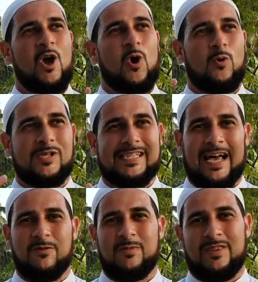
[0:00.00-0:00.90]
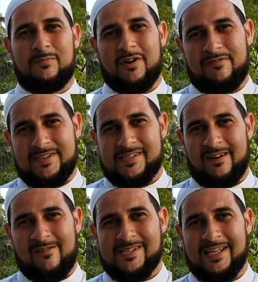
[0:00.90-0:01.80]
who sat with the Prophet
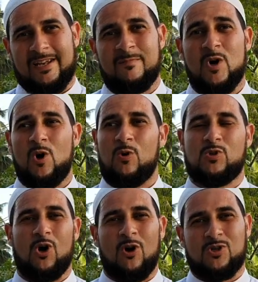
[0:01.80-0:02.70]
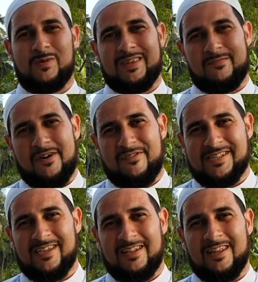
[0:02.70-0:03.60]
sallallahu wasallam, who talked with the Prophet
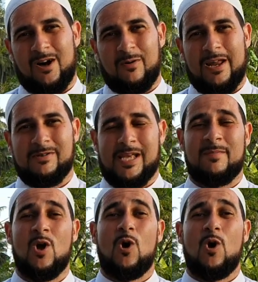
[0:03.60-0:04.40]
sallallahu wasallam,